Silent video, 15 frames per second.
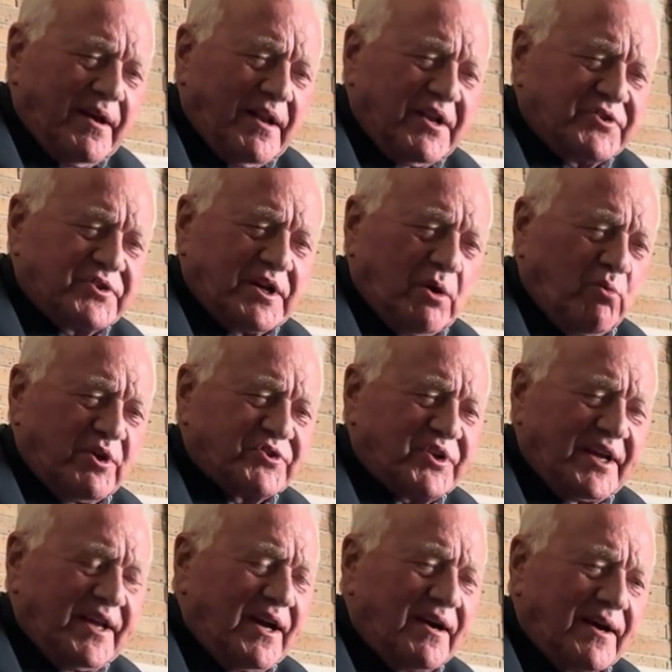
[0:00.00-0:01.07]
I still was
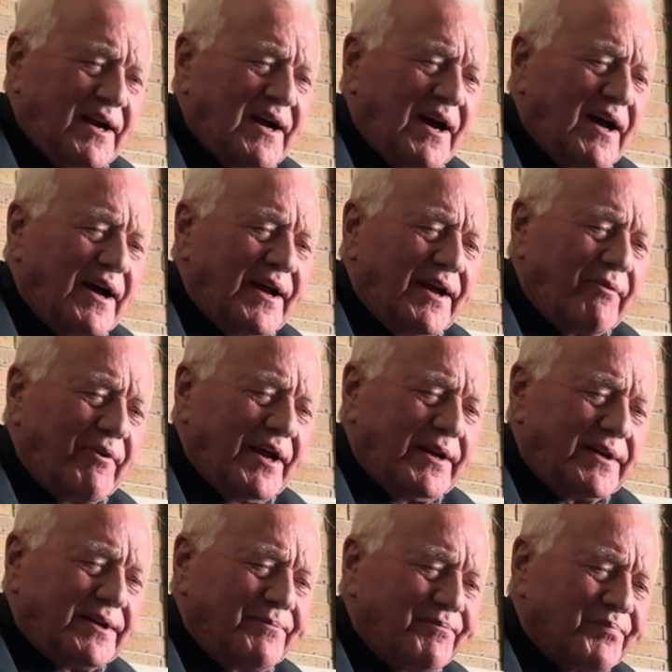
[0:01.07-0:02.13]
a young guy,
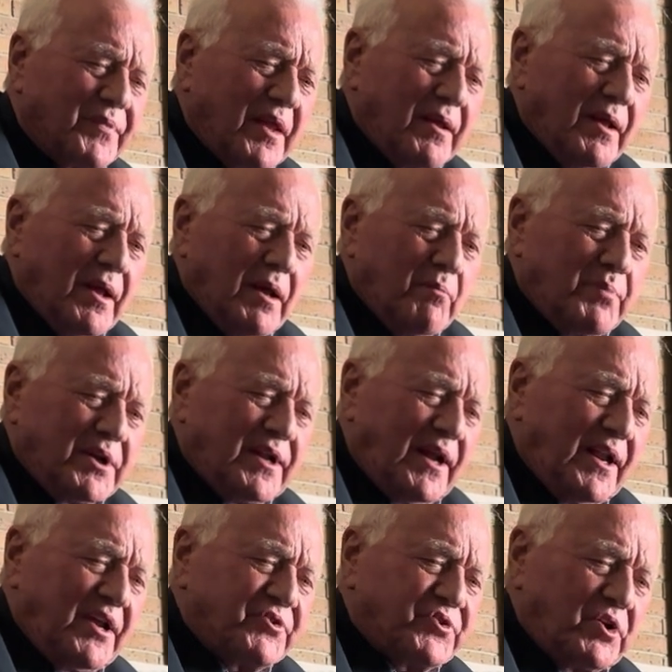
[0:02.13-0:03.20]
right? But
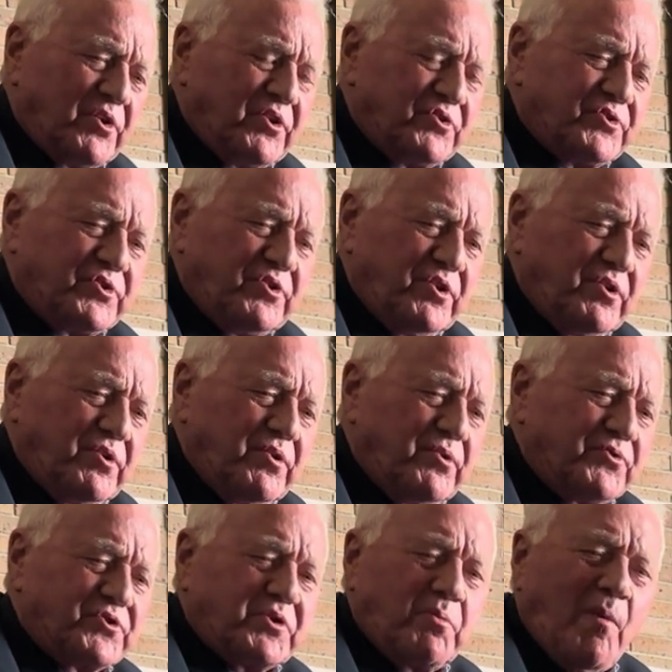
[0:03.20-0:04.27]
then I saw this
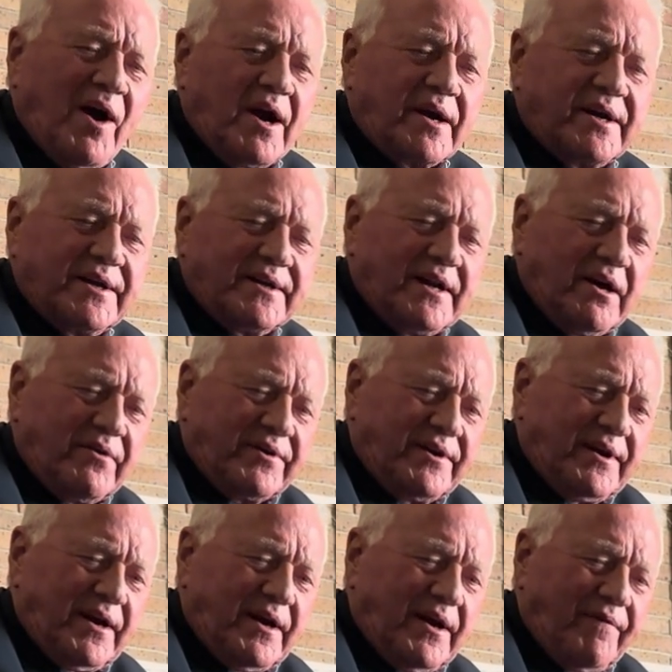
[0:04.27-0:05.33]
huge market out
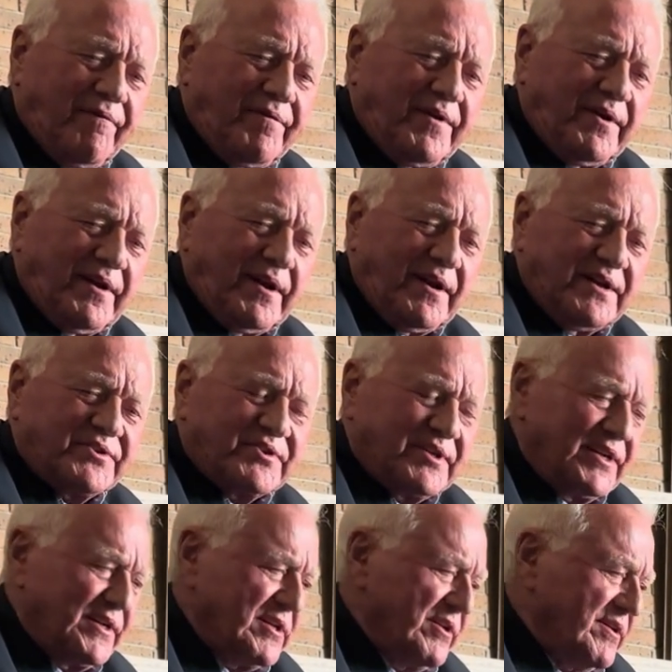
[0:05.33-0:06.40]
there, and I
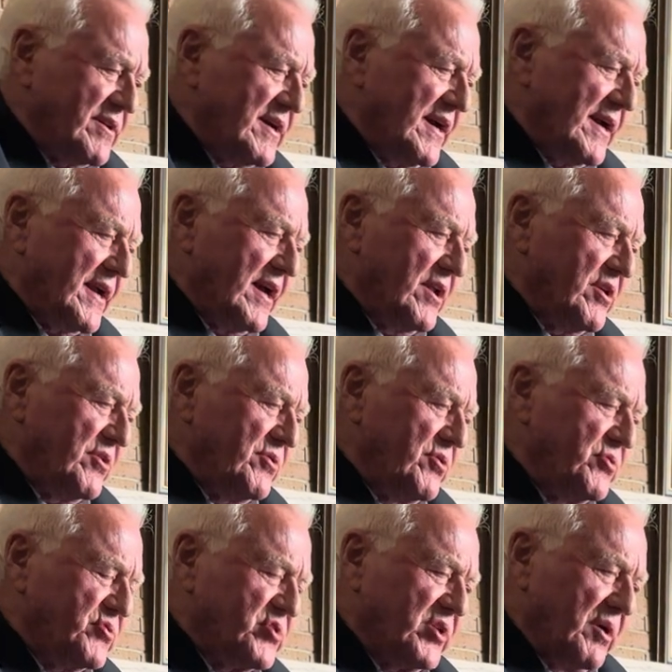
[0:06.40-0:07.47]
said, look, I gotta
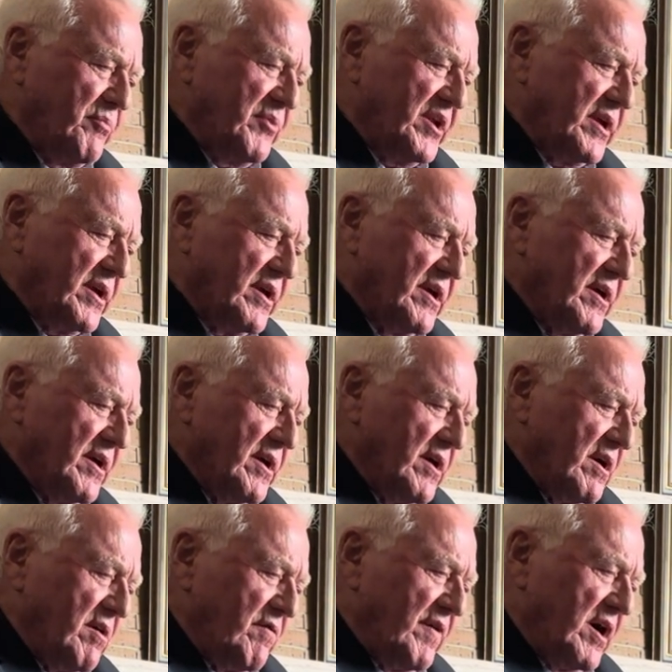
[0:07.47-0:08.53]
do something
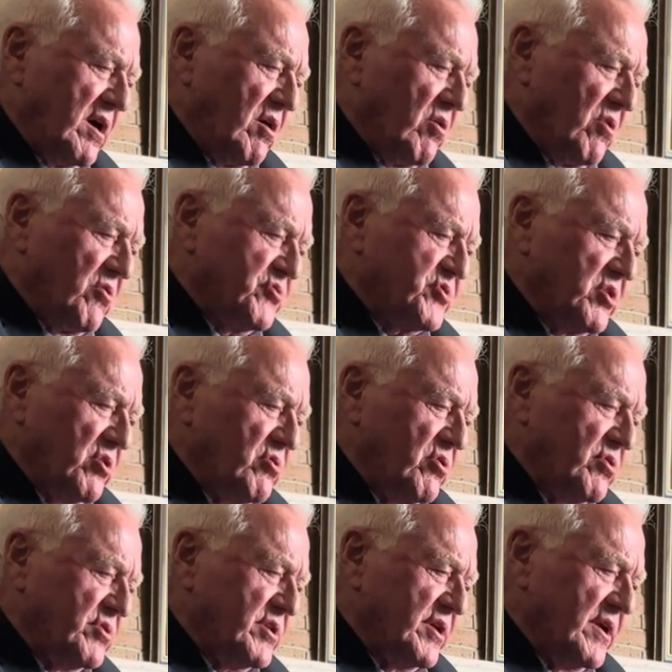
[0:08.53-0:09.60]
where I also
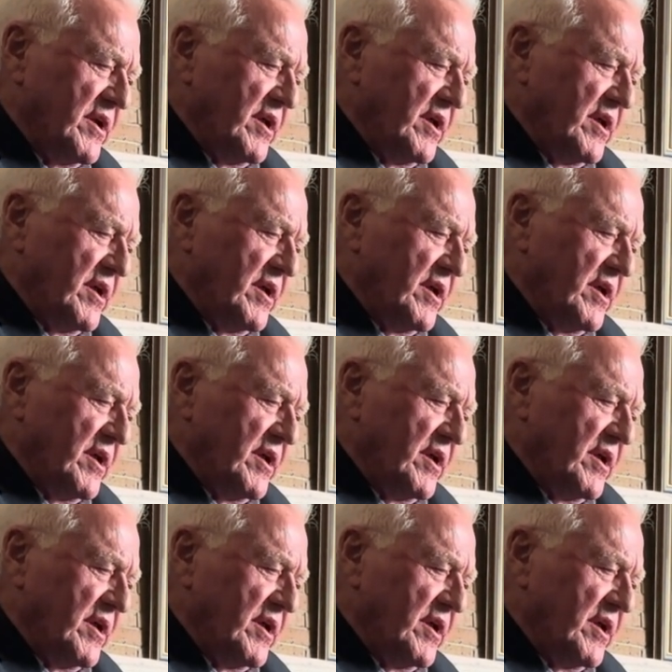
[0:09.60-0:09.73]
could